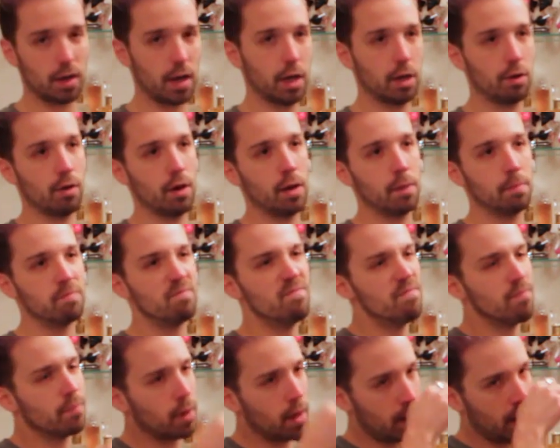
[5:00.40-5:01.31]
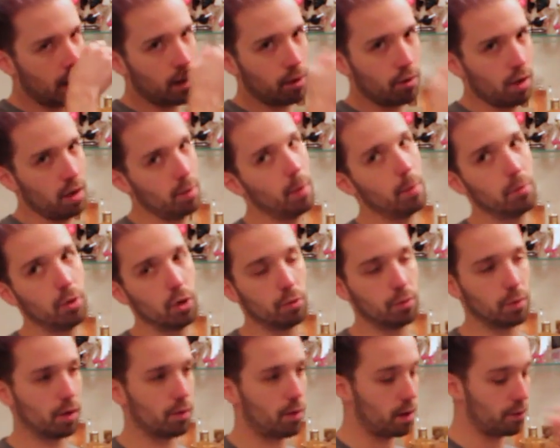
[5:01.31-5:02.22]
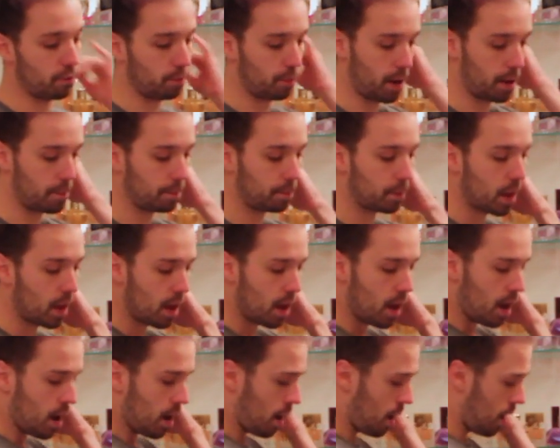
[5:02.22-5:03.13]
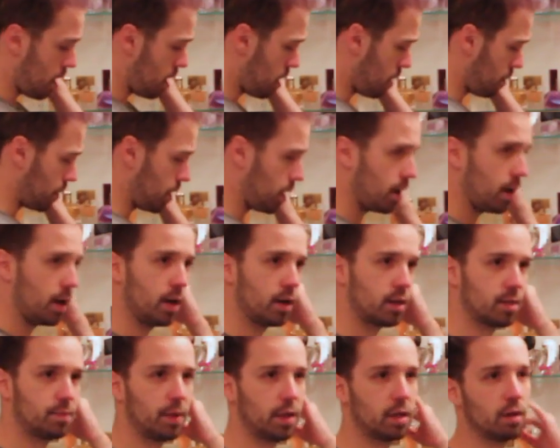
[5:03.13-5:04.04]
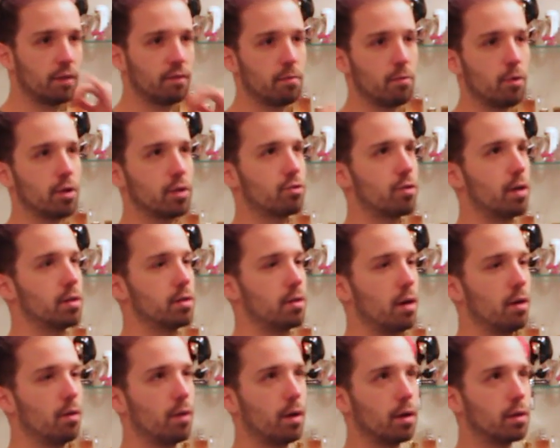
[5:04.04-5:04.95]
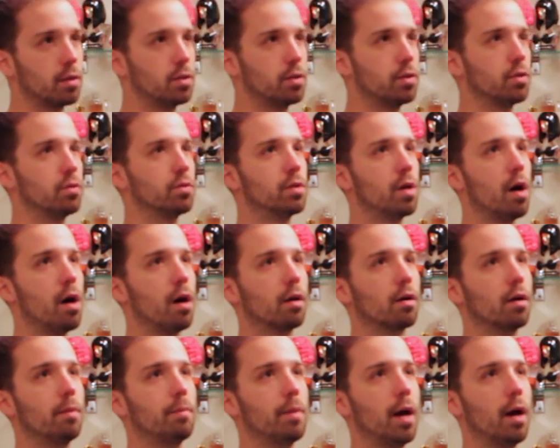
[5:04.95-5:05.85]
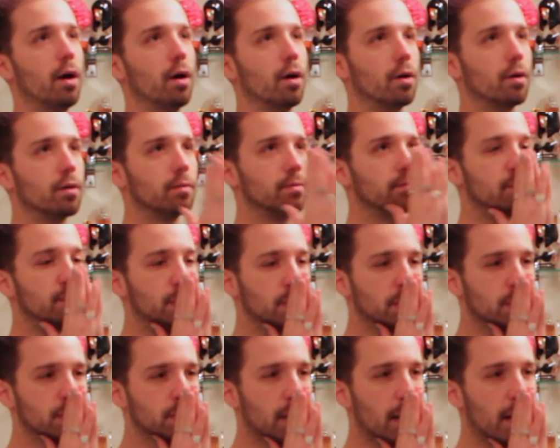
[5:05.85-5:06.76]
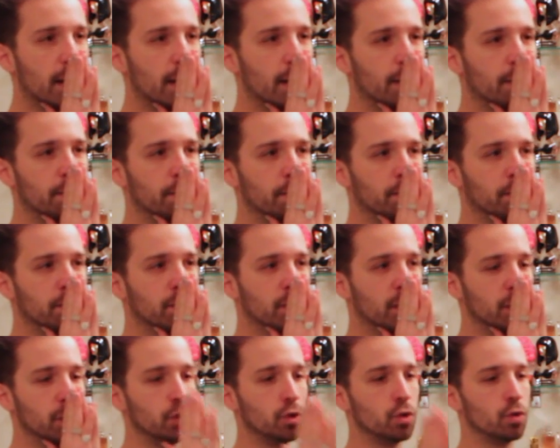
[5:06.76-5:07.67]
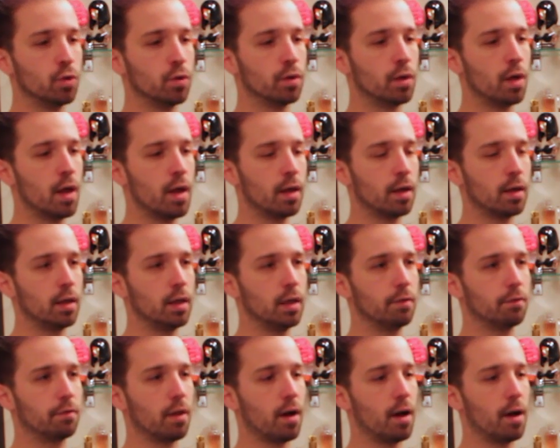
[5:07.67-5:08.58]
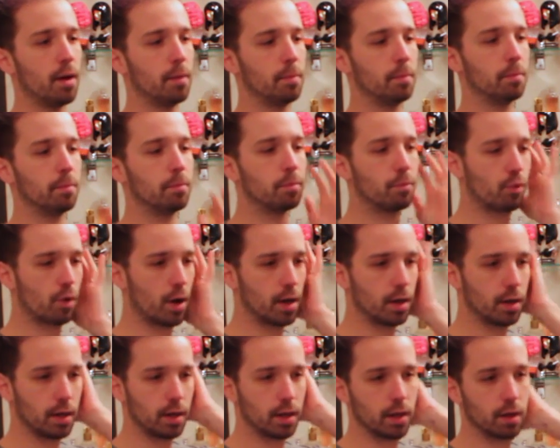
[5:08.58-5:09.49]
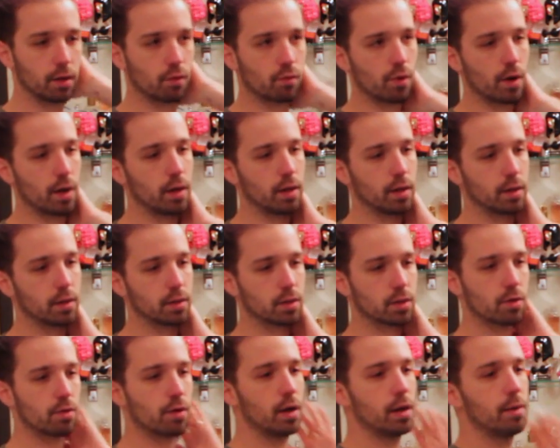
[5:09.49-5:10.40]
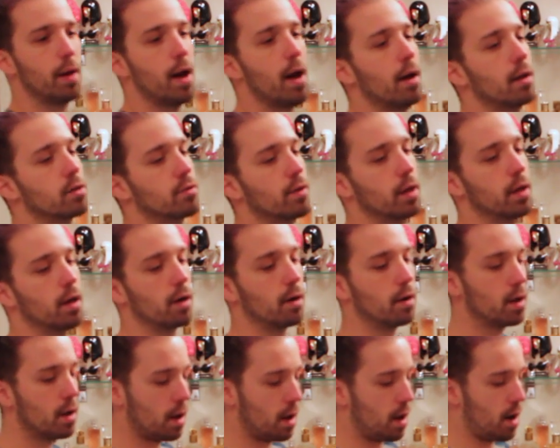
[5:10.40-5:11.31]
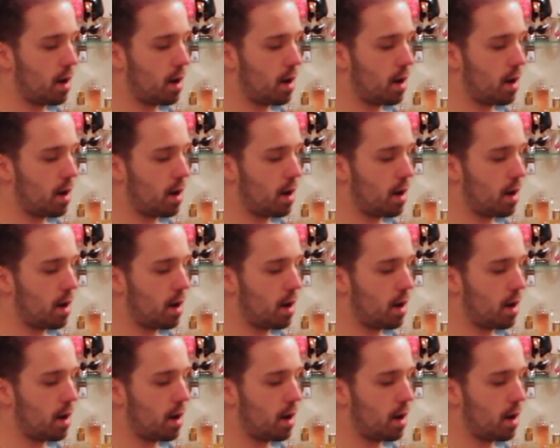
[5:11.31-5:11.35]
or night cream, an eye cream, and boom, you're ready for bed. Speaking of a moisturizer, I wanted to talk about the new Yves Lam Brightening Radiance Cream. Ah, it's right here.